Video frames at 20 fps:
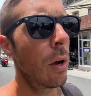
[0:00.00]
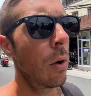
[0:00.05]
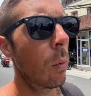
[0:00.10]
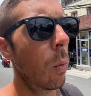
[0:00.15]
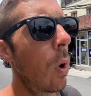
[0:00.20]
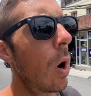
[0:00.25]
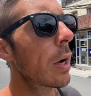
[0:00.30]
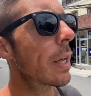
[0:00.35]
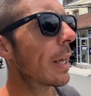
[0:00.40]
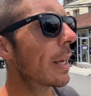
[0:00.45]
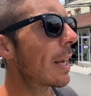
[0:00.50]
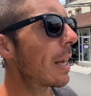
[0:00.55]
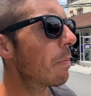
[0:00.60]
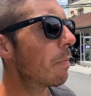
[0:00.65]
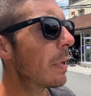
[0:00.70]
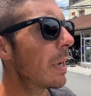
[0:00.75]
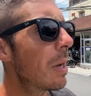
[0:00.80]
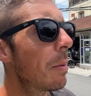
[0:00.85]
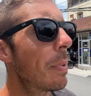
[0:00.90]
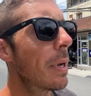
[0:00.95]
Walking can
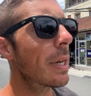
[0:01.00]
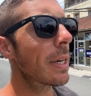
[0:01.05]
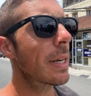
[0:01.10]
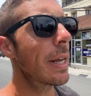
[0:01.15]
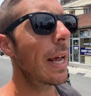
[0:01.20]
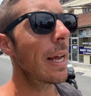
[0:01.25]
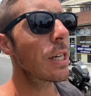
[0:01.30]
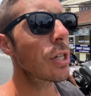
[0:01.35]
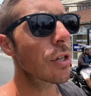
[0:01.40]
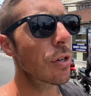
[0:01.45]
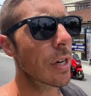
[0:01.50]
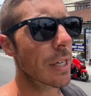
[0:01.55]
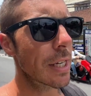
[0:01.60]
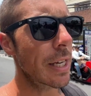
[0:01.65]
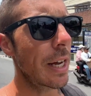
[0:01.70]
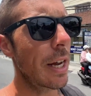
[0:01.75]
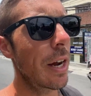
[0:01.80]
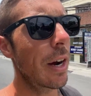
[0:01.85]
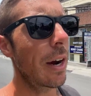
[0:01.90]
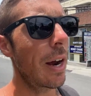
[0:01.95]
be a bit dangerous
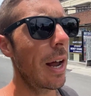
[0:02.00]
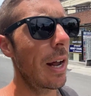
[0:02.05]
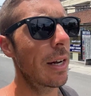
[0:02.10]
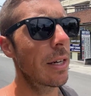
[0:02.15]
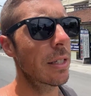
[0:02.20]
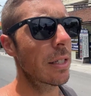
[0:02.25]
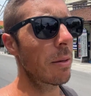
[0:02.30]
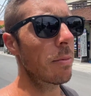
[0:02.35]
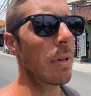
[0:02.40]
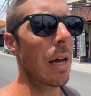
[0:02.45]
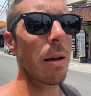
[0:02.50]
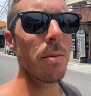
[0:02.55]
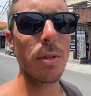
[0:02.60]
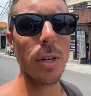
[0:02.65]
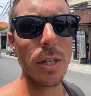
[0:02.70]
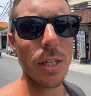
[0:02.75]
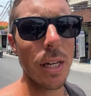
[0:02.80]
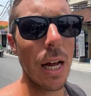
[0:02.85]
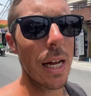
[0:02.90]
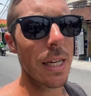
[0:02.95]
here, and sometimes
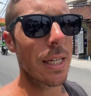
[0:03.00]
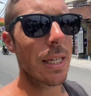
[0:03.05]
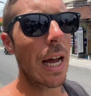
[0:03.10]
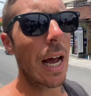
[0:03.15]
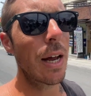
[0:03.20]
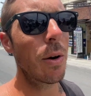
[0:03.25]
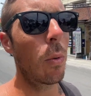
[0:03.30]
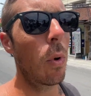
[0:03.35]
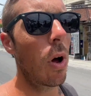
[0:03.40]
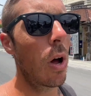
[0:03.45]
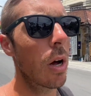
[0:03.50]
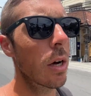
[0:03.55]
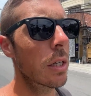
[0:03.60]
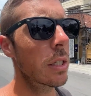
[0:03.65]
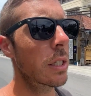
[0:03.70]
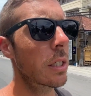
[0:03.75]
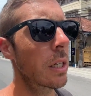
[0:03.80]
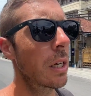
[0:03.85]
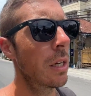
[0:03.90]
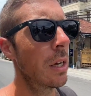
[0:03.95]
there's not
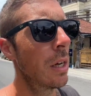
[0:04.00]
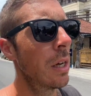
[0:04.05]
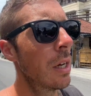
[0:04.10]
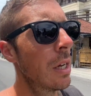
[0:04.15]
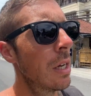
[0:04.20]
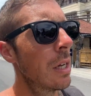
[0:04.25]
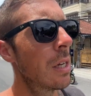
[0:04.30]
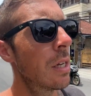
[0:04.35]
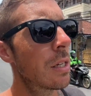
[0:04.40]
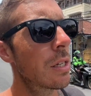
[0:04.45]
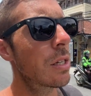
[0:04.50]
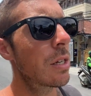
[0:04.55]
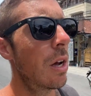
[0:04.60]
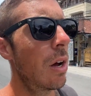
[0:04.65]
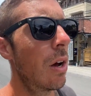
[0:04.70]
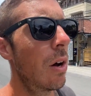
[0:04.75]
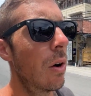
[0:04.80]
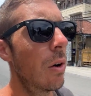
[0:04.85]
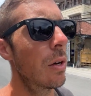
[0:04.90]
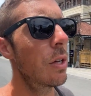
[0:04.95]
sidewalks,
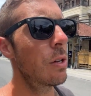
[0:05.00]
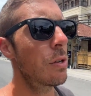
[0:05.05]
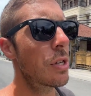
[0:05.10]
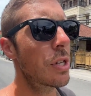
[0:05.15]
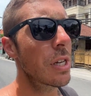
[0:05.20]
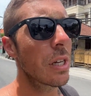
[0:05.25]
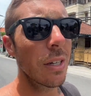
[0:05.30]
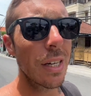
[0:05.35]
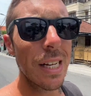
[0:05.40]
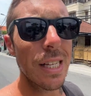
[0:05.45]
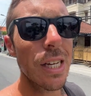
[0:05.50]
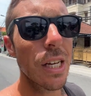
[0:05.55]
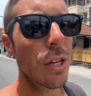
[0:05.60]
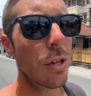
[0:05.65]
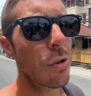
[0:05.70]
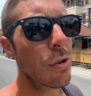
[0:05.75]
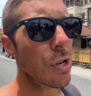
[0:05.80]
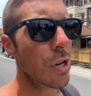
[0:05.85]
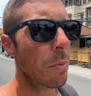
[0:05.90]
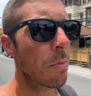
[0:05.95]
so you still need to
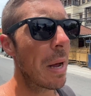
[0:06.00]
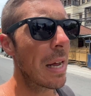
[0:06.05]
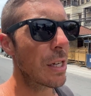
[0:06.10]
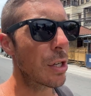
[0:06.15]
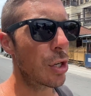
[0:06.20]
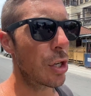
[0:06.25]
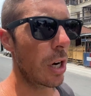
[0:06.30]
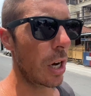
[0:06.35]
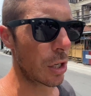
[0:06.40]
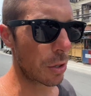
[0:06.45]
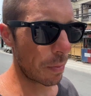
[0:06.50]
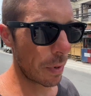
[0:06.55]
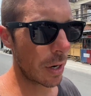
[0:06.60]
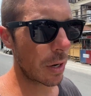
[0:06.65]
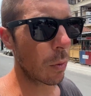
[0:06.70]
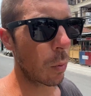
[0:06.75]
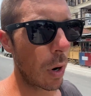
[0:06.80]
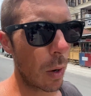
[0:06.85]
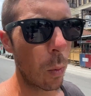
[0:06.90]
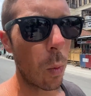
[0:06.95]
use your best
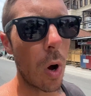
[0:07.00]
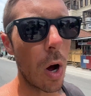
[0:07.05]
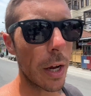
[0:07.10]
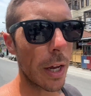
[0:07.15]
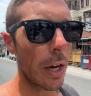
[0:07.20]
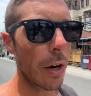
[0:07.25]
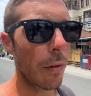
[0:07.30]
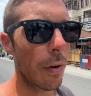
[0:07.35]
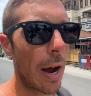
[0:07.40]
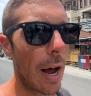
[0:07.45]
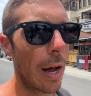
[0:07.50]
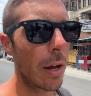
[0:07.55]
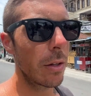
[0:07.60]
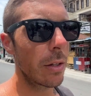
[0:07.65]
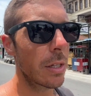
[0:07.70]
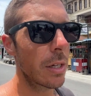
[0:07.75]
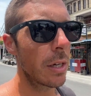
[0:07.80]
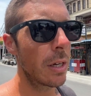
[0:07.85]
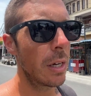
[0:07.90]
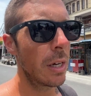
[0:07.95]
judgment when walking
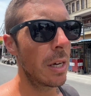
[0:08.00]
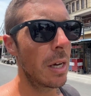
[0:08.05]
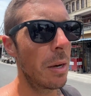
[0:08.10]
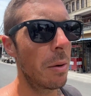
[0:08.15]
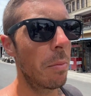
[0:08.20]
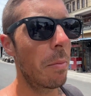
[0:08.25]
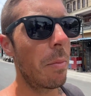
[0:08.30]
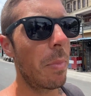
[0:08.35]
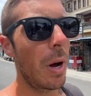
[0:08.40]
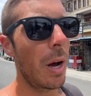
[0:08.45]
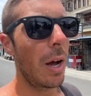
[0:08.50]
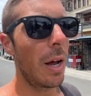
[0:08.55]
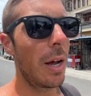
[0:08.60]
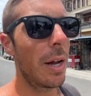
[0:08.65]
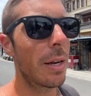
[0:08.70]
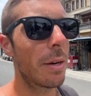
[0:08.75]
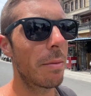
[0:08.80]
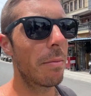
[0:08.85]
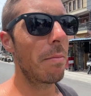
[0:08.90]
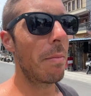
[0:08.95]
around,
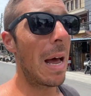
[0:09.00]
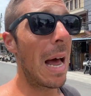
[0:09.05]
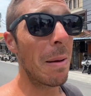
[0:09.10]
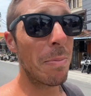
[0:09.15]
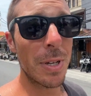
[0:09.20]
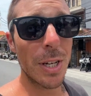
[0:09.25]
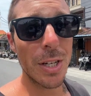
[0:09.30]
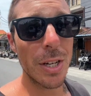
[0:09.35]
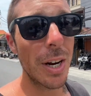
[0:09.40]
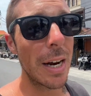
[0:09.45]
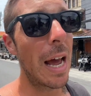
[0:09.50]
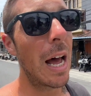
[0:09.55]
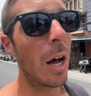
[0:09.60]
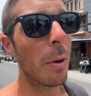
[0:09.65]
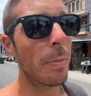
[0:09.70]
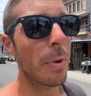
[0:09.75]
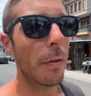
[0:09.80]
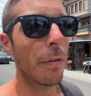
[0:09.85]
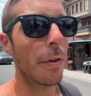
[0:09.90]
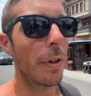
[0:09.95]
but Maps is going to
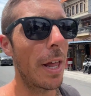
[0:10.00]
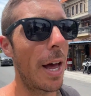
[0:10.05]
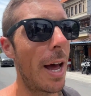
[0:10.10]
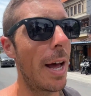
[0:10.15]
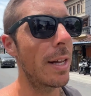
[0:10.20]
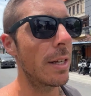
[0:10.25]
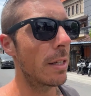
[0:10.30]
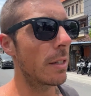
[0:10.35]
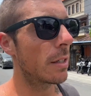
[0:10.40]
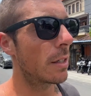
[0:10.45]
help you for that.